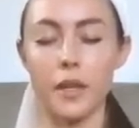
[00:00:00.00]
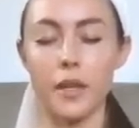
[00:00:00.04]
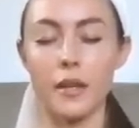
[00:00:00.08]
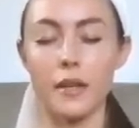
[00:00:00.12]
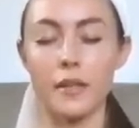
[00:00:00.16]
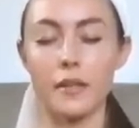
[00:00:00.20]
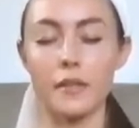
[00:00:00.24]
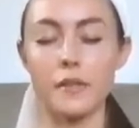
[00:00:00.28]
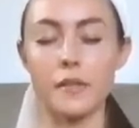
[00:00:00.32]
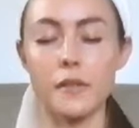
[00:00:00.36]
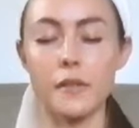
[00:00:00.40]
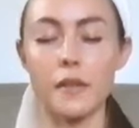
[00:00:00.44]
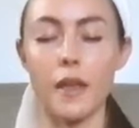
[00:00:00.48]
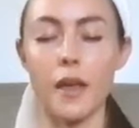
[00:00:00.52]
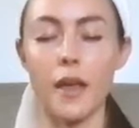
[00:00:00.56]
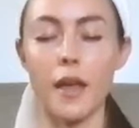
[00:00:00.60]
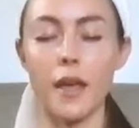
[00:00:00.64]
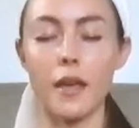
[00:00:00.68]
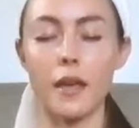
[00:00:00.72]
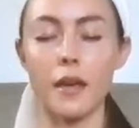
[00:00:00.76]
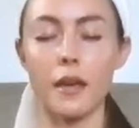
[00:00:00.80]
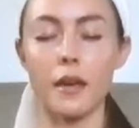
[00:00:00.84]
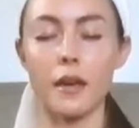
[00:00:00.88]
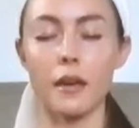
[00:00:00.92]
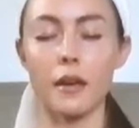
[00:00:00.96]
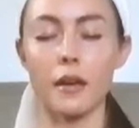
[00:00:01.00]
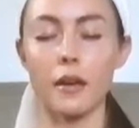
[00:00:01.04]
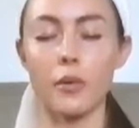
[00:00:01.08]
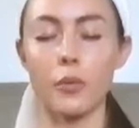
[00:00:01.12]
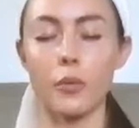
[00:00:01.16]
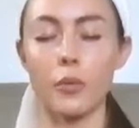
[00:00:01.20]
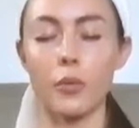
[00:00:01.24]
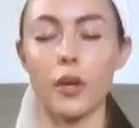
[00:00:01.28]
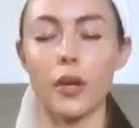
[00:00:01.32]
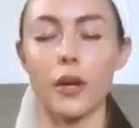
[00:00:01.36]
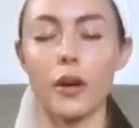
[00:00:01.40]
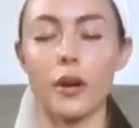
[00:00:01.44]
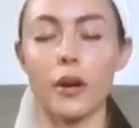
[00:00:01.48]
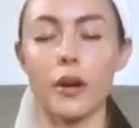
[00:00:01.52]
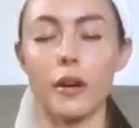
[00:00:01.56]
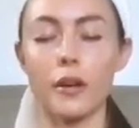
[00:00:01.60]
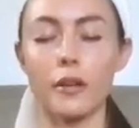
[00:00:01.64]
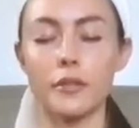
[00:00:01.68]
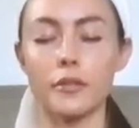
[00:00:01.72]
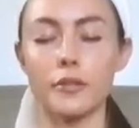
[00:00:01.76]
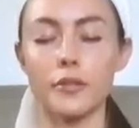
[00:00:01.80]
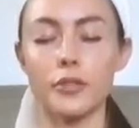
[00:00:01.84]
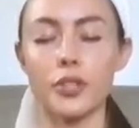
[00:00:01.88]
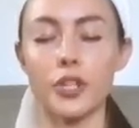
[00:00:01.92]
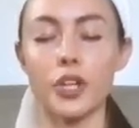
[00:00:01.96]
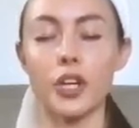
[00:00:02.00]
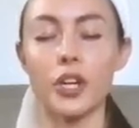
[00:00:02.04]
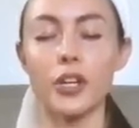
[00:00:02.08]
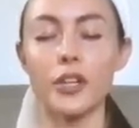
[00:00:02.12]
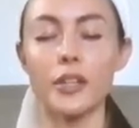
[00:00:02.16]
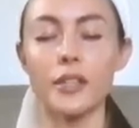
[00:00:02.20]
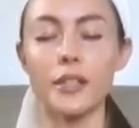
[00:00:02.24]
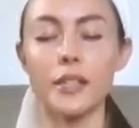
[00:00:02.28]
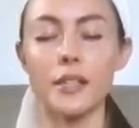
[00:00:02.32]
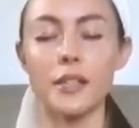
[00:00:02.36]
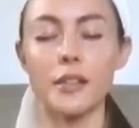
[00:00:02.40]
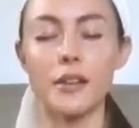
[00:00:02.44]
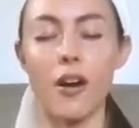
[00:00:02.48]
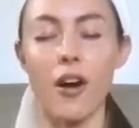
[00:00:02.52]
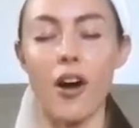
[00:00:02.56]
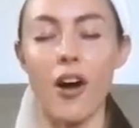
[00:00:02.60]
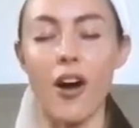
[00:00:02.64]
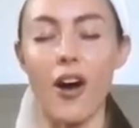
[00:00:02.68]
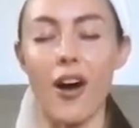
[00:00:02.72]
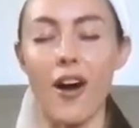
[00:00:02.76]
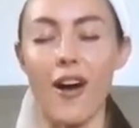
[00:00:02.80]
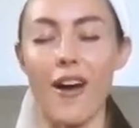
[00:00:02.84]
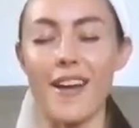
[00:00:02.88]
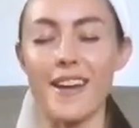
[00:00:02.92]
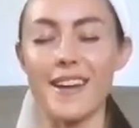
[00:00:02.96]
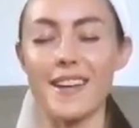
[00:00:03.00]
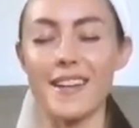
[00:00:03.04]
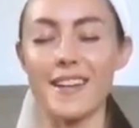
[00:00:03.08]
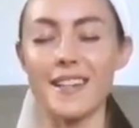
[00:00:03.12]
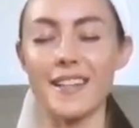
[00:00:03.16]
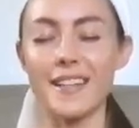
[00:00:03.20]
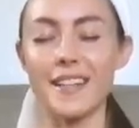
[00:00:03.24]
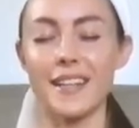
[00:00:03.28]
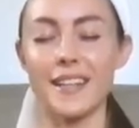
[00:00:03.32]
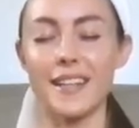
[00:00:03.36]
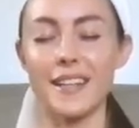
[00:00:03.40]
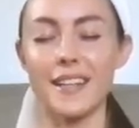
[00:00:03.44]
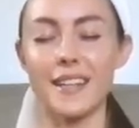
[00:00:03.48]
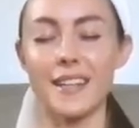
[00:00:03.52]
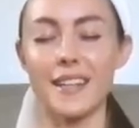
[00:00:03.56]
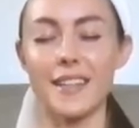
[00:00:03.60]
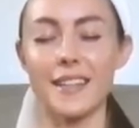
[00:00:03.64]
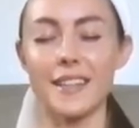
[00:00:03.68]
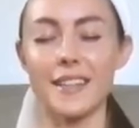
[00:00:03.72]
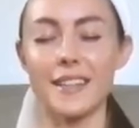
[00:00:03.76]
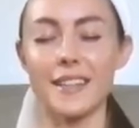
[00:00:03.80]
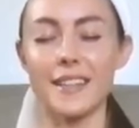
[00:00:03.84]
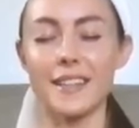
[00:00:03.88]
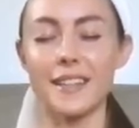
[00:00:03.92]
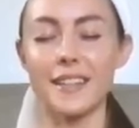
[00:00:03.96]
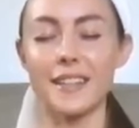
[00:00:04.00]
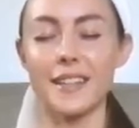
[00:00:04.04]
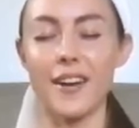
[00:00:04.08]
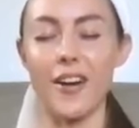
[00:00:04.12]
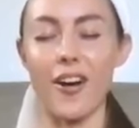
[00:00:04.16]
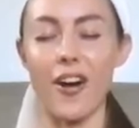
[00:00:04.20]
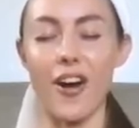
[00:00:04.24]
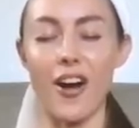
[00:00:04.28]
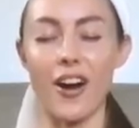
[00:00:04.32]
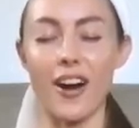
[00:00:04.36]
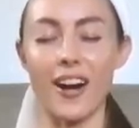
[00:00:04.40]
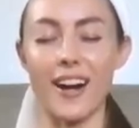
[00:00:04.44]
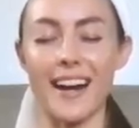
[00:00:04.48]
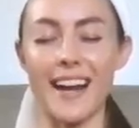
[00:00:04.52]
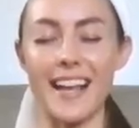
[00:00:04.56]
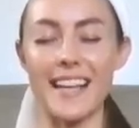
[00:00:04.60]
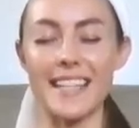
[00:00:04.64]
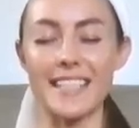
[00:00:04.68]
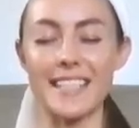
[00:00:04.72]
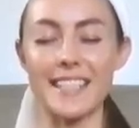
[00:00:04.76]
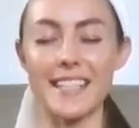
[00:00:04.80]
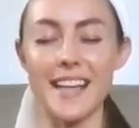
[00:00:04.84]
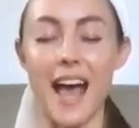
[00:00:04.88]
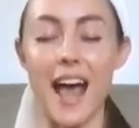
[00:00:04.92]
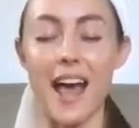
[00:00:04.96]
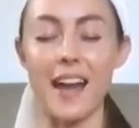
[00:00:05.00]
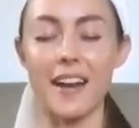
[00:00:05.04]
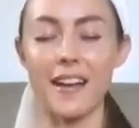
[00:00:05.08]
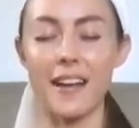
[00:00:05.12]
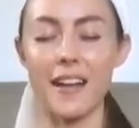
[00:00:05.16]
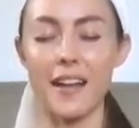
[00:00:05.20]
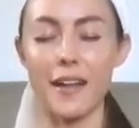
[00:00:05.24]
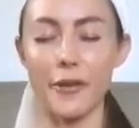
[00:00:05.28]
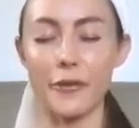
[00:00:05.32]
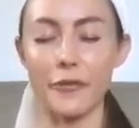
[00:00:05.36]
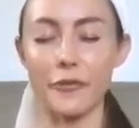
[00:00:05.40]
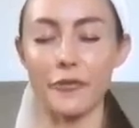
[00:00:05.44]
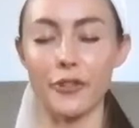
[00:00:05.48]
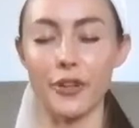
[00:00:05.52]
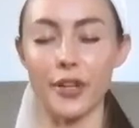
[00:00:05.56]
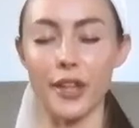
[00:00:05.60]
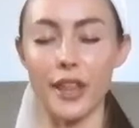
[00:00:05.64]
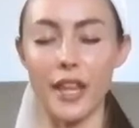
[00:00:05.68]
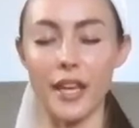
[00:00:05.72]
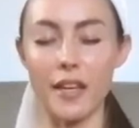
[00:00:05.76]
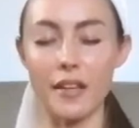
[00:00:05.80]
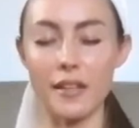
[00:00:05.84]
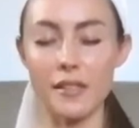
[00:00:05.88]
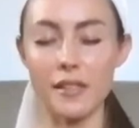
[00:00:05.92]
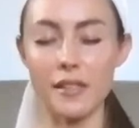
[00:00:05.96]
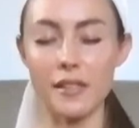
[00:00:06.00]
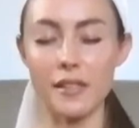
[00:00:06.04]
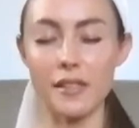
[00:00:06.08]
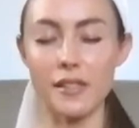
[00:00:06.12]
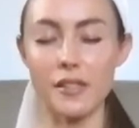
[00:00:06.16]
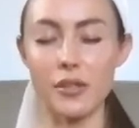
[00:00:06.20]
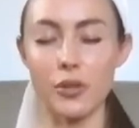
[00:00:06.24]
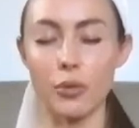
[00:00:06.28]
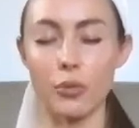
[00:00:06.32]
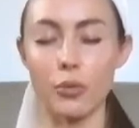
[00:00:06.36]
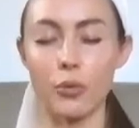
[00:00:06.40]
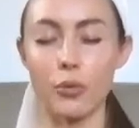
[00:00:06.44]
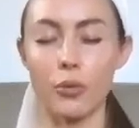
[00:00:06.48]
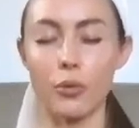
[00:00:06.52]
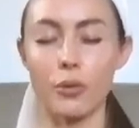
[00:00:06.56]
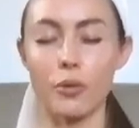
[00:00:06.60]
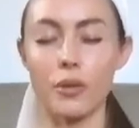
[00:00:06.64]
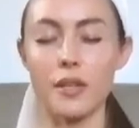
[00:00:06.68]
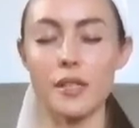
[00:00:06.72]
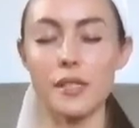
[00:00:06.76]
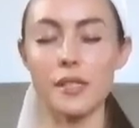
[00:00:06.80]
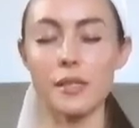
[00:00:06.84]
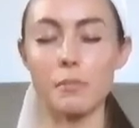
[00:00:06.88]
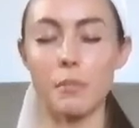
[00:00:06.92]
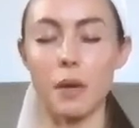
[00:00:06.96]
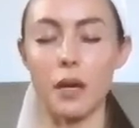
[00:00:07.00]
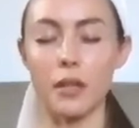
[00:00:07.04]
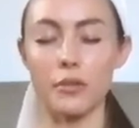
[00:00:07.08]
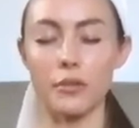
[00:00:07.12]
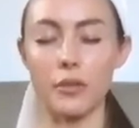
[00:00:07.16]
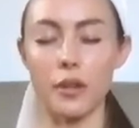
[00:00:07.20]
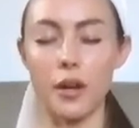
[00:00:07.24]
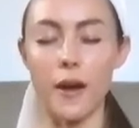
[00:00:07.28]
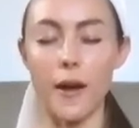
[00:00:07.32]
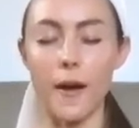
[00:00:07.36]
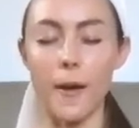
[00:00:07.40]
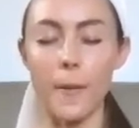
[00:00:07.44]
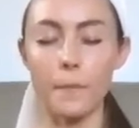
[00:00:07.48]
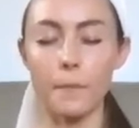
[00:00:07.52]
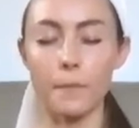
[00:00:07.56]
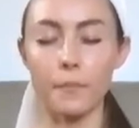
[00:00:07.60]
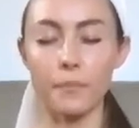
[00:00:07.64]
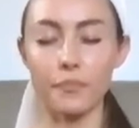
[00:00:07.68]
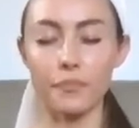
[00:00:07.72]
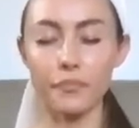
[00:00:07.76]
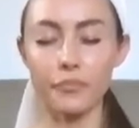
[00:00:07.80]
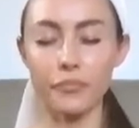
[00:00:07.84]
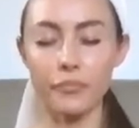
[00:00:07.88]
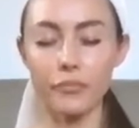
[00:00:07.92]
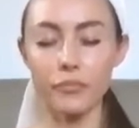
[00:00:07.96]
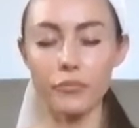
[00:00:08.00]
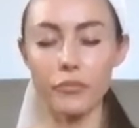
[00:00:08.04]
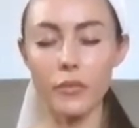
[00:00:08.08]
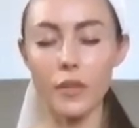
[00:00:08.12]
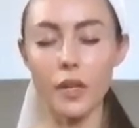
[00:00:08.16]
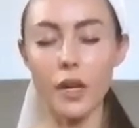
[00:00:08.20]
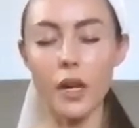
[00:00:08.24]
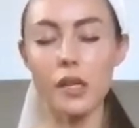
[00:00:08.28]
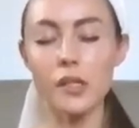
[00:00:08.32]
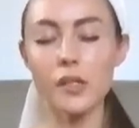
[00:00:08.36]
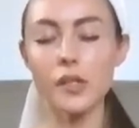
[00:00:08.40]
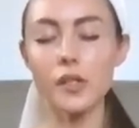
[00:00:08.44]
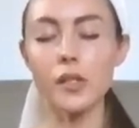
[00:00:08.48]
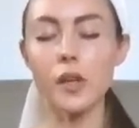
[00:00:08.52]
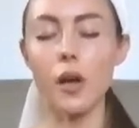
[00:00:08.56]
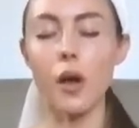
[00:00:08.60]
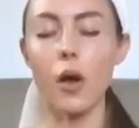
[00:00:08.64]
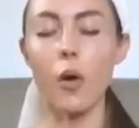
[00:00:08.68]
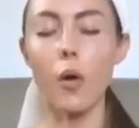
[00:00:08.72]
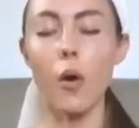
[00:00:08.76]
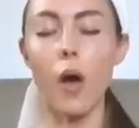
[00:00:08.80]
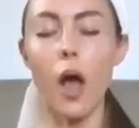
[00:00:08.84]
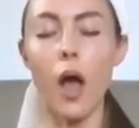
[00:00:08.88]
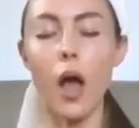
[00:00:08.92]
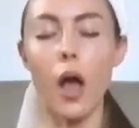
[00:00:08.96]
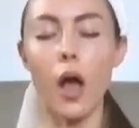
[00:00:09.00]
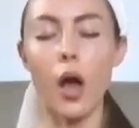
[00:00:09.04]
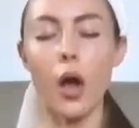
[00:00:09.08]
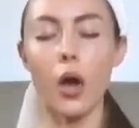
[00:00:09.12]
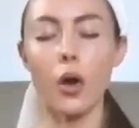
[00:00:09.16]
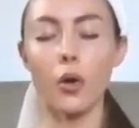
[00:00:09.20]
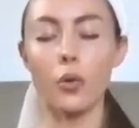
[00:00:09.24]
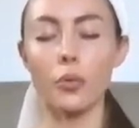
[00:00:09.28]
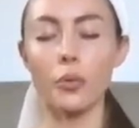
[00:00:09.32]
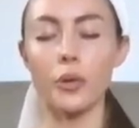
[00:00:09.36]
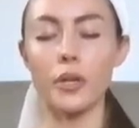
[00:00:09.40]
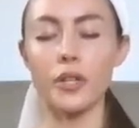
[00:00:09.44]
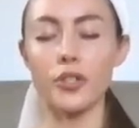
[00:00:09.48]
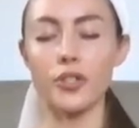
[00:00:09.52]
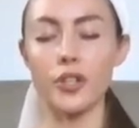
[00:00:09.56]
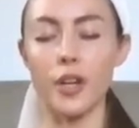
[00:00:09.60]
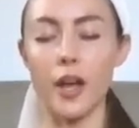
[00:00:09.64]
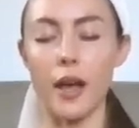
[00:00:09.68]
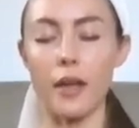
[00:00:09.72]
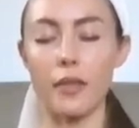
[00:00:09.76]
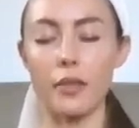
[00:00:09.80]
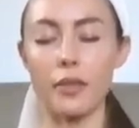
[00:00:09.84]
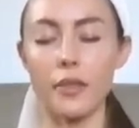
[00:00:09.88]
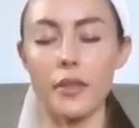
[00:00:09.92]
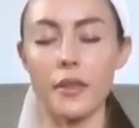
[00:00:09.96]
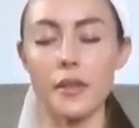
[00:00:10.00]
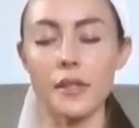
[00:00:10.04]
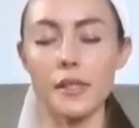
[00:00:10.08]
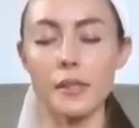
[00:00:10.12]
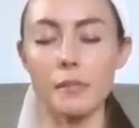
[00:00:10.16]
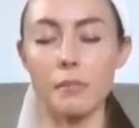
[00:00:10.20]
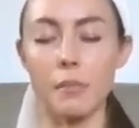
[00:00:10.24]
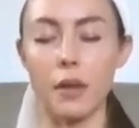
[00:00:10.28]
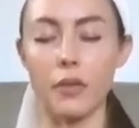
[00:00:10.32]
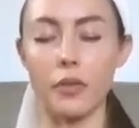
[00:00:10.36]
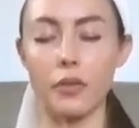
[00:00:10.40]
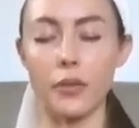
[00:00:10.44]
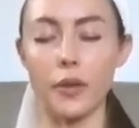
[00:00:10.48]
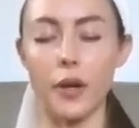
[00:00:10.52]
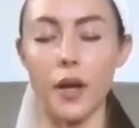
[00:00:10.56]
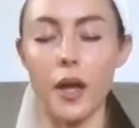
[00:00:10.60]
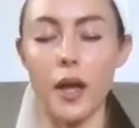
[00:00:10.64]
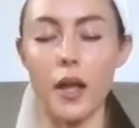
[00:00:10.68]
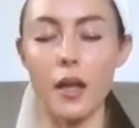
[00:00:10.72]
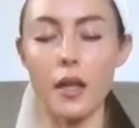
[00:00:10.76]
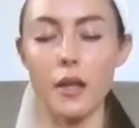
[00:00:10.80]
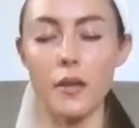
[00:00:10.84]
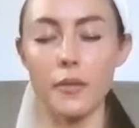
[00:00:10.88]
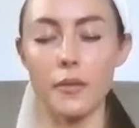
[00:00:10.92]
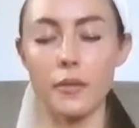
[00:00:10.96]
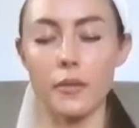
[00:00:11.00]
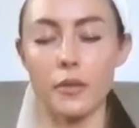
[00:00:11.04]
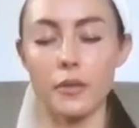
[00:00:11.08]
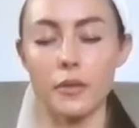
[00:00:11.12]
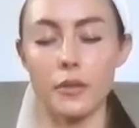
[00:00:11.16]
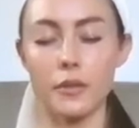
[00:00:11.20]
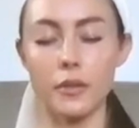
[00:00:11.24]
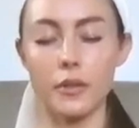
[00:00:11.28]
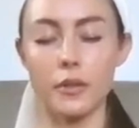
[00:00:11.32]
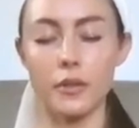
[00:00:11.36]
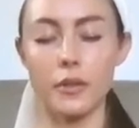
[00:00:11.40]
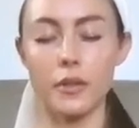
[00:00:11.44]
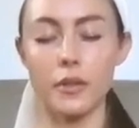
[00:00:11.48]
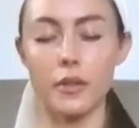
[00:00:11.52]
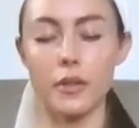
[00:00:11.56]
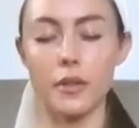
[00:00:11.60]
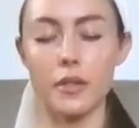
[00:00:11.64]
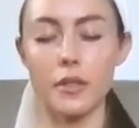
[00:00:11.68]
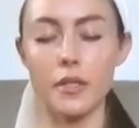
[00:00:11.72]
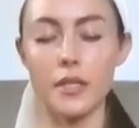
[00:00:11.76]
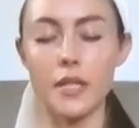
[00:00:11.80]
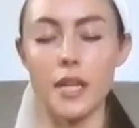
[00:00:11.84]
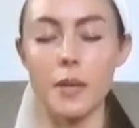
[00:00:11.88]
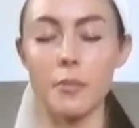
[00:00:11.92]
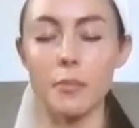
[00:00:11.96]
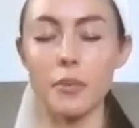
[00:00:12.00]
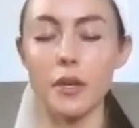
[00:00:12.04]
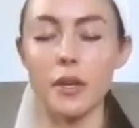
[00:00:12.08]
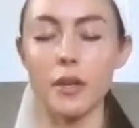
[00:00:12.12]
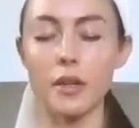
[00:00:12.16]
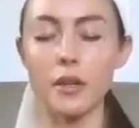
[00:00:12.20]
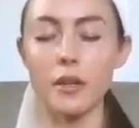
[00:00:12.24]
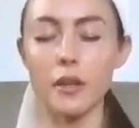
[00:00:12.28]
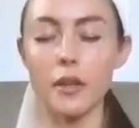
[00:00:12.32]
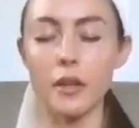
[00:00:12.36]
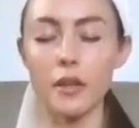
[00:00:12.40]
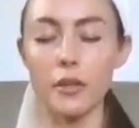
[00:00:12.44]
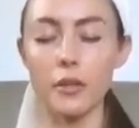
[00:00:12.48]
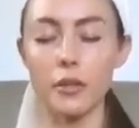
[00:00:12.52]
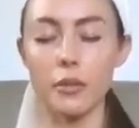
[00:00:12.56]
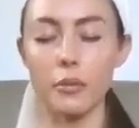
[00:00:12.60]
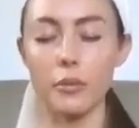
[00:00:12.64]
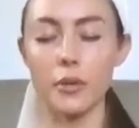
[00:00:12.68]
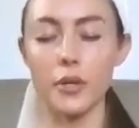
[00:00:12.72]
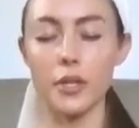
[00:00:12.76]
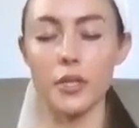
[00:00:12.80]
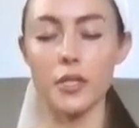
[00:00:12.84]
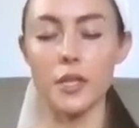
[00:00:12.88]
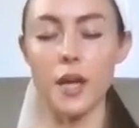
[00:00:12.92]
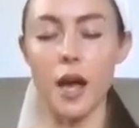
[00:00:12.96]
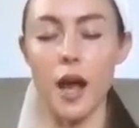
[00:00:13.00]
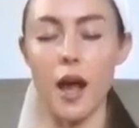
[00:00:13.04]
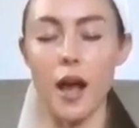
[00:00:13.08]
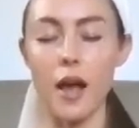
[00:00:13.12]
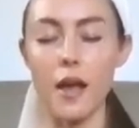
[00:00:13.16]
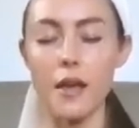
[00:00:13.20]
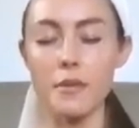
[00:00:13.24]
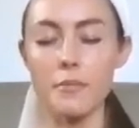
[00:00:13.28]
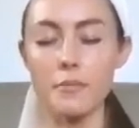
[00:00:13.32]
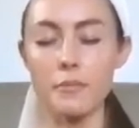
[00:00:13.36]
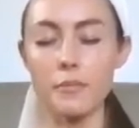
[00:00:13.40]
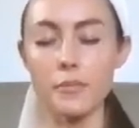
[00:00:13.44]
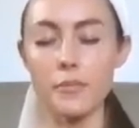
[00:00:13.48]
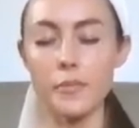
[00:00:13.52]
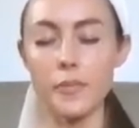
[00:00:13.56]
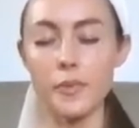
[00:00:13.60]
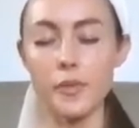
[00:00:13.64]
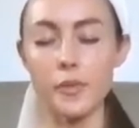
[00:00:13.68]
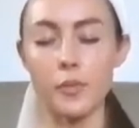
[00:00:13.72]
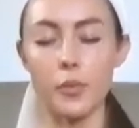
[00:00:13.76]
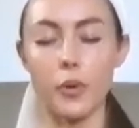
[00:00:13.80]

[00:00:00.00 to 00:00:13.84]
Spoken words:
It's like we're turning on our antenna for this through this mantra. So we chant this mantra typically 3 times.